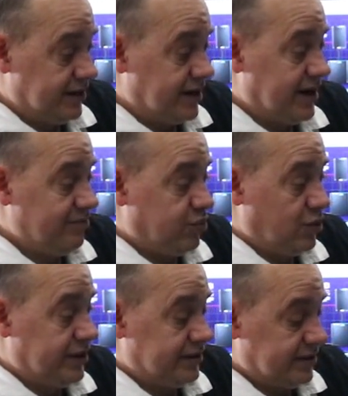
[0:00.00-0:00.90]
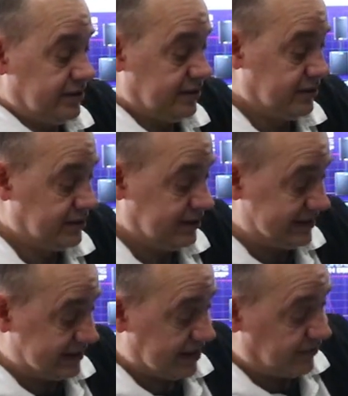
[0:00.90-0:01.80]

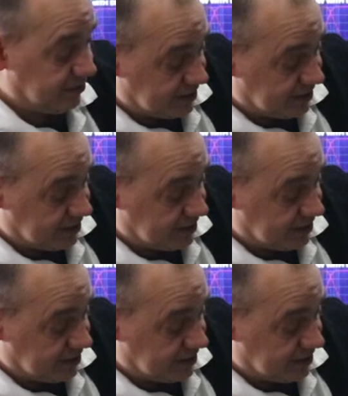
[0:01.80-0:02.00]
9.7